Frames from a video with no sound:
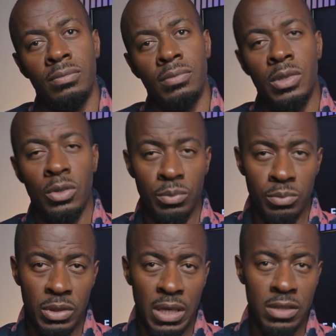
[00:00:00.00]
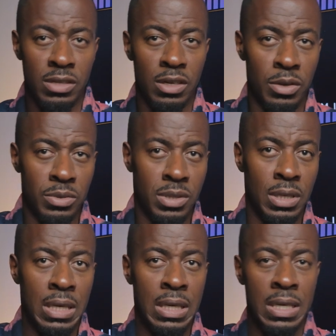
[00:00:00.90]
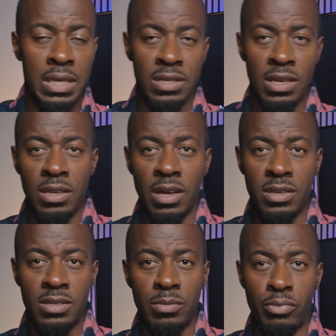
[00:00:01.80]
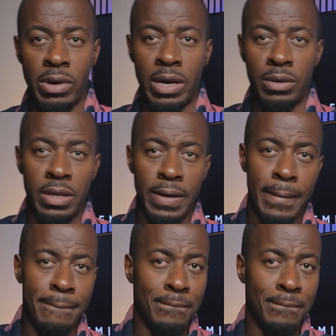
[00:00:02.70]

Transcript: Cool. So that's the nose sitting nice and proud there.